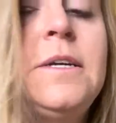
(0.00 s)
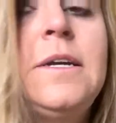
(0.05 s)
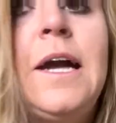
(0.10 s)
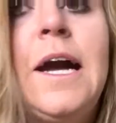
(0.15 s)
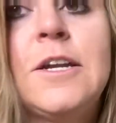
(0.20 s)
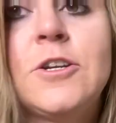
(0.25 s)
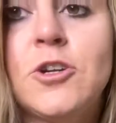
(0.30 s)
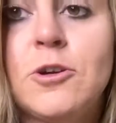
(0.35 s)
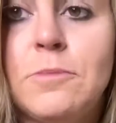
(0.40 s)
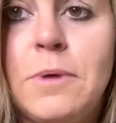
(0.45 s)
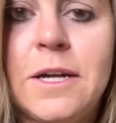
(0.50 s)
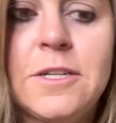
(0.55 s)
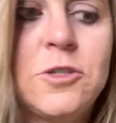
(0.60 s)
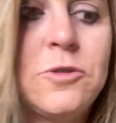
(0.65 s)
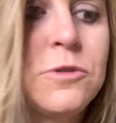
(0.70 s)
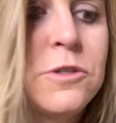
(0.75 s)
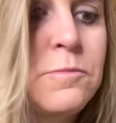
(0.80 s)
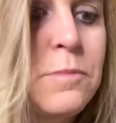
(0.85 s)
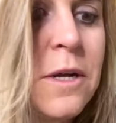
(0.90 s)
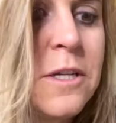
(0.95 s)
undermines
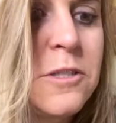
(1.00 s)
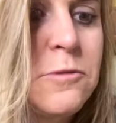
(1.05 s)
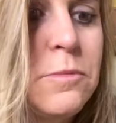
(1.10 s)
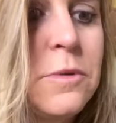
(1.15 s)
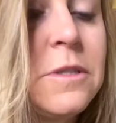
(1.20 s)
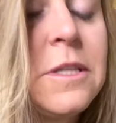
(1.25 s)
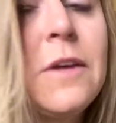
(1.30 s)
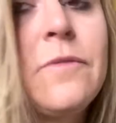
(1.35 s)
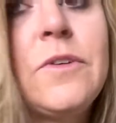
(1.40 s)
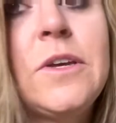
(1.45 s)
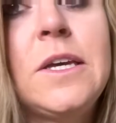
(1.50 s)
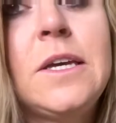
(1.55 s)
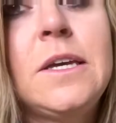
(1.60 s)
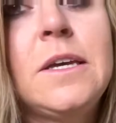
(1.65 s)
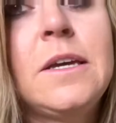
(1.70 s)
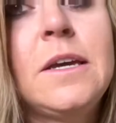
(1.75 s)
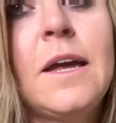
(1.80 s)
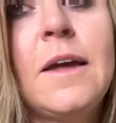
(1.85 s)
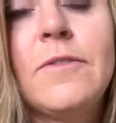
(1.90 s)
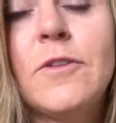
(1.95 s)
responsible
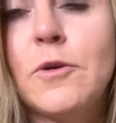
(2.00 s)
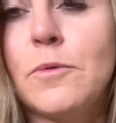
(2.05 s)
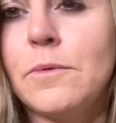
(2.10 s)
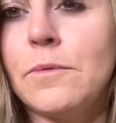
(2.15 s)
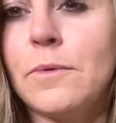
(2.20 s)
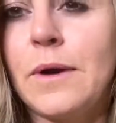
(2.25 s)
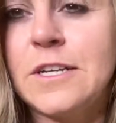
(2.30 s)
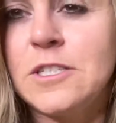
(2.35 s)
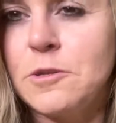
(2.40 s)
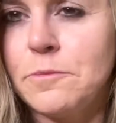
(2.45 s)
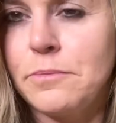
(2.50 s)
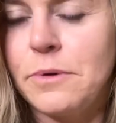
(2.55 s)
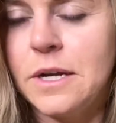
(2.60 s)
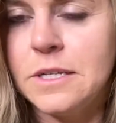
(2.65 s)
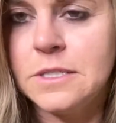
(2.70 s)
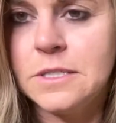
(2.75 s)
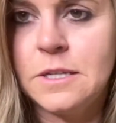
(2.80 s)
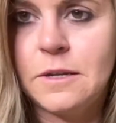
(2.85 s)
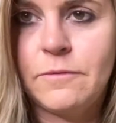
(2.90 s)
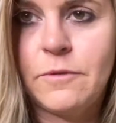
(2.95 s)
living and the
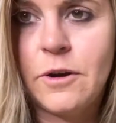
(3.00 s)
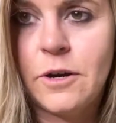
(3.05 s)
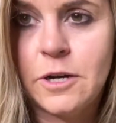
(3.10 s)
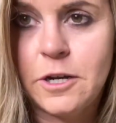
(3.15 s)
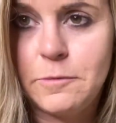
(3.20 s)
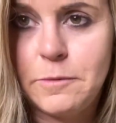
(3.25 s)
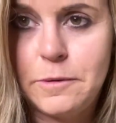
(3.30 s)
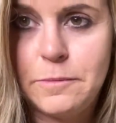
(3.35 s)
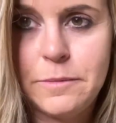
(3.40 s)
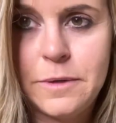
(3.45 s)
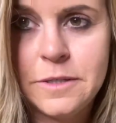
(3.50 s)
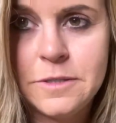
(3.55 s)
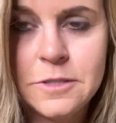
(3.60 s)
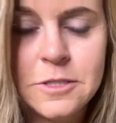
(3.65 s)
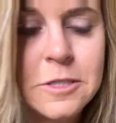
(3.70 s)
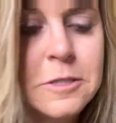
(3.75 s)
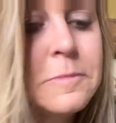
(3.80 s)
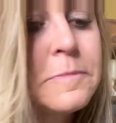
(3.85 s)
reciprocity of our commitments.